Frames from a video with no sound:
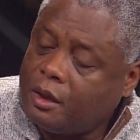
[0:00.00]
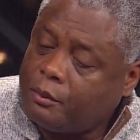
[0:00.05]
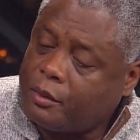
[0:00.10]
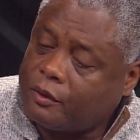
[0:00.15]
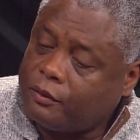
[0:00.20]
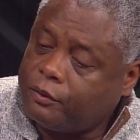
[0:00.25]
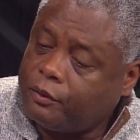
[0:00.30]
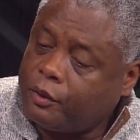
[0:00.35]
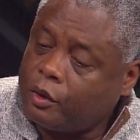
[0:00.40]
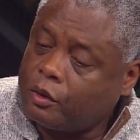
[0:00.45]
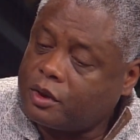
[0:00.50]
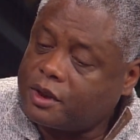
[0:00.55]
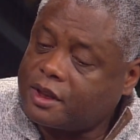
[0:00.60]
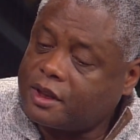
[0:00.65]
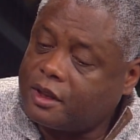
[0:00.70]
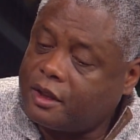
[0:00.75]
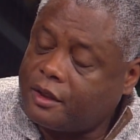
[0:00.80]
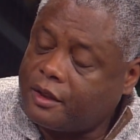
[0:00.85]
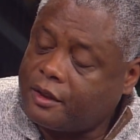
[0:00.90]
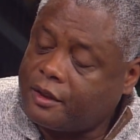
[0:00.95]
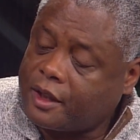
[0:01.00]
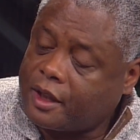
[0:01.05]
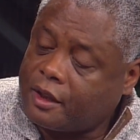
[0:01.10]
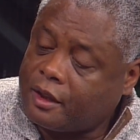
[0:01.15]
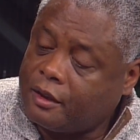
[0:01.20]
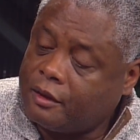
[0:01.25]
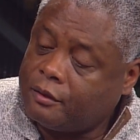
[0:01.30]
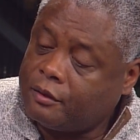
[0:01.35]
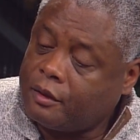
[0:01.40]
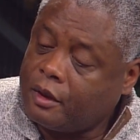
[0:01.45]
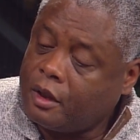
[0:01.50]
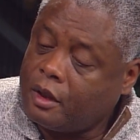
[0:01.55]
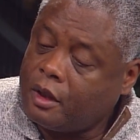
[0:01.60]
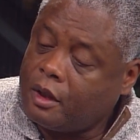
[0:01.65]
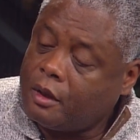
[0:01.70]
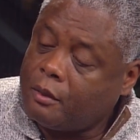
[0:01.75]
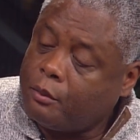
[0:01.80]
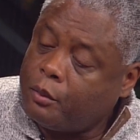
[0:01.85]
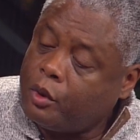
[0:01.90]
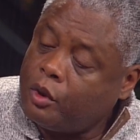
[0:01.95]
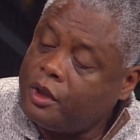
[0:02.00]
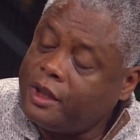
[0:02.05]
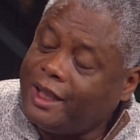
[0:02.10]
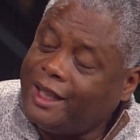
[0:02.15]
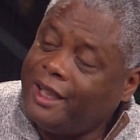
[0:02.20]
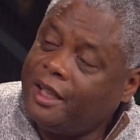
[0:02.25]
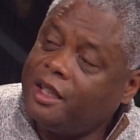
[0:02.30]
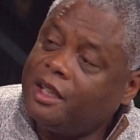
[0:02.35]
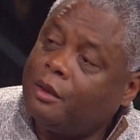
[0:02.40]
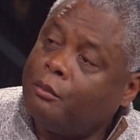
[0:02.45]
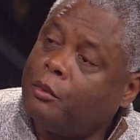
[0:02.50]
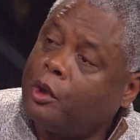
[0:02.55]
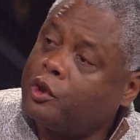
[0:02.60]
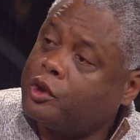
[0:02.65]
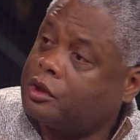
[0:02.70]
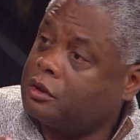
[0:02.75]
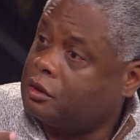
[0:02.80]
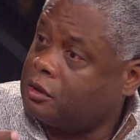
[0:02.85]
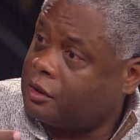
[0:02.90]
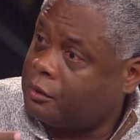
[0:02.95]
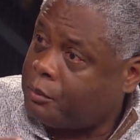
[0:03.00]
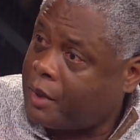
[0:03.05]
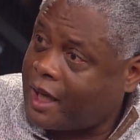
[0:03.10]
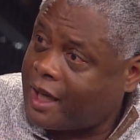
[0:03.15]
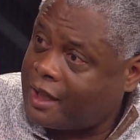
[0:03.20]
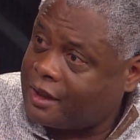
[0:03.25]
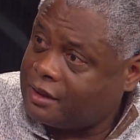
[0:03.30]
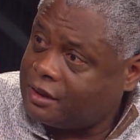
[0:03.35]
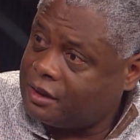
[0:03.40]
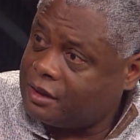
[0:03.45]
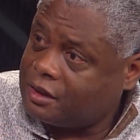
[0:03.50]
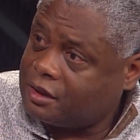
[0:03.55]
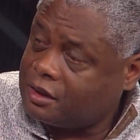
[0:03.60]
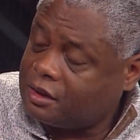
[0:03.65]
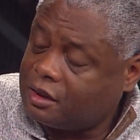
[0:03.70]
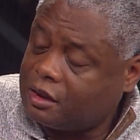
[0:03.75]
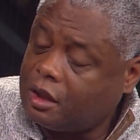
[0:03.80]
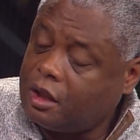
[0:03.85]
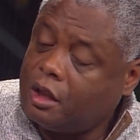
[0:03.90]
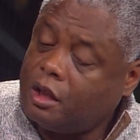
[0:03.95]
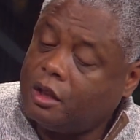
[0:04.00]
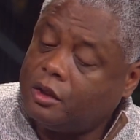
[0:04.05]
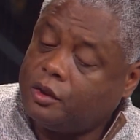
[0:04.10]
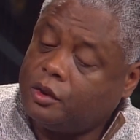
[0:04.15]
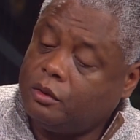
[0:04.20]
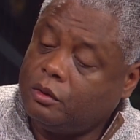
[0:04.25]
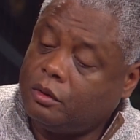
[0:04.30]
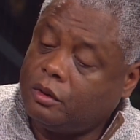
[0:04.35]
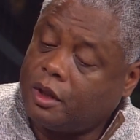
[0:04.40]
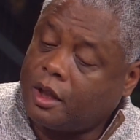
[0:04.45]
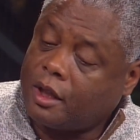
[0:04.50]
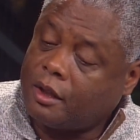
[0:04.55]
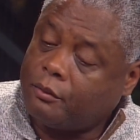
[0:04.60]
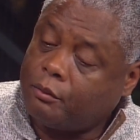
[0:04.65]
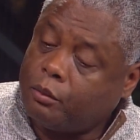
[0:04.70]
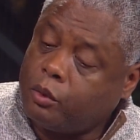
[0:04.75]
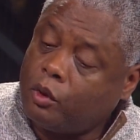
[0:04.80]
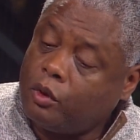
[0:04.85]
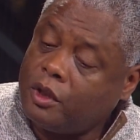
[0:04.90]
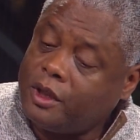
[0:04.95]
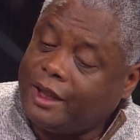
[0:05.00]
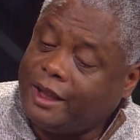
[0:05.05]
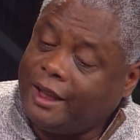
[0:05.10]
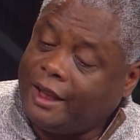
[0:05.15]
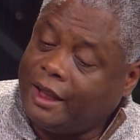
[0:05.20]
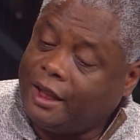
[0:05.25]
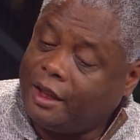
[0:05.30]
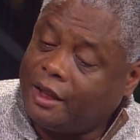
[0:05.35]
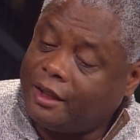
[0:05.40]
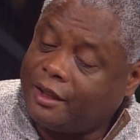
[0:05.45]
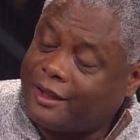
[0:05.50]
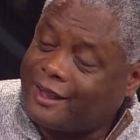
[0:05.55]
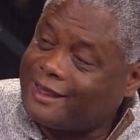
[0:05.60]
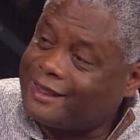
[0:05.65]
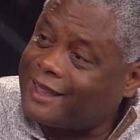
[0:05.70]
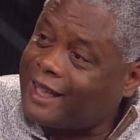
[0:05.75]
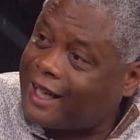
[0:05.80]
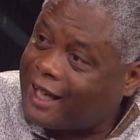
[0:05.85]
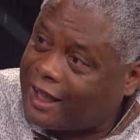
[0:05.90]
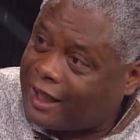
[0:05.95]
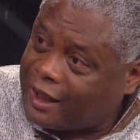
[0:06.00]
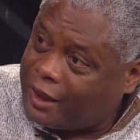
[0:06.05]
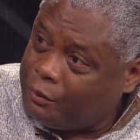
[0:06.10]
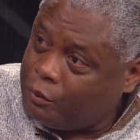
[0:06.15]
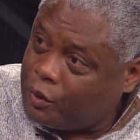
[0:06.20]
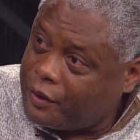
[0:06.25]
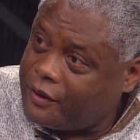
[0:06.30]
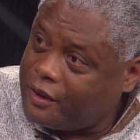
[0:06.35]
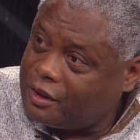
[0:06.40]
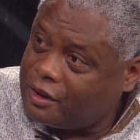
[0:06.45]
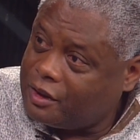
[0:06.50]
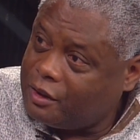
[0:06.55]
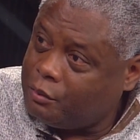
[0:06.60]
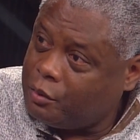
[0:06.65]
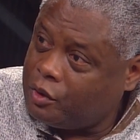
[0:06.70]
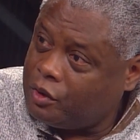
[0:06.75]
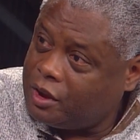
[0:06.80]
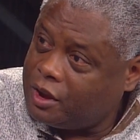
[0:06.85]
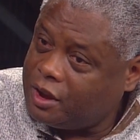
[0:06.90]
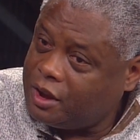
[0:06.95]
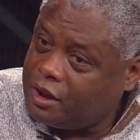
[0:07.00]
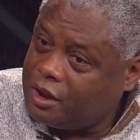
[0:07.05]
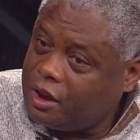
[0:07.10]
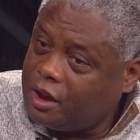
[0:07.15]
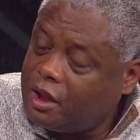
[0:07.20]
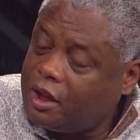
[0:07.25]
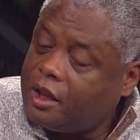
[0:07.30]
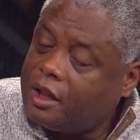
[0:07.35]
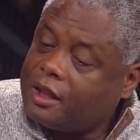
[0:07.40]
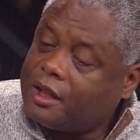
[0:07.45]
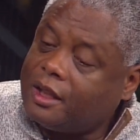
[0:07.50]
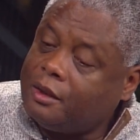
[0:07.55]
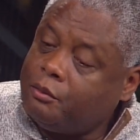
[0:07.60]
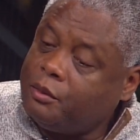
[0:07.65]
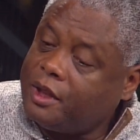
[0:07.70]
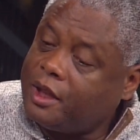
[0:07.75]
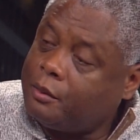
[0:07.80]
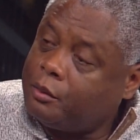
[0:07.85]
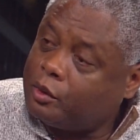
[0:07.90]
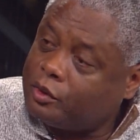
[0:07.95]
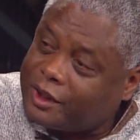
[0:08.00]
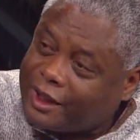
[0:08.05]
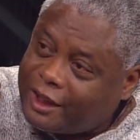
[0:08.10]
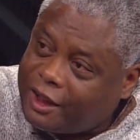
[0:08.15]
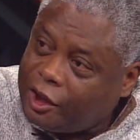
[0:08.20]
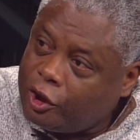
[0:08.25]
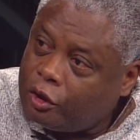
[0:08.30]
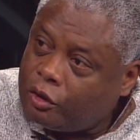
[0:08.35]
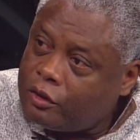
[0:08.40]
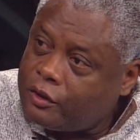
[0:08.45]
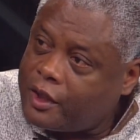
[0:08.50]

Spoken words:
But folks that have put in the emotional deposits, to have put in the time within community, can be able to hear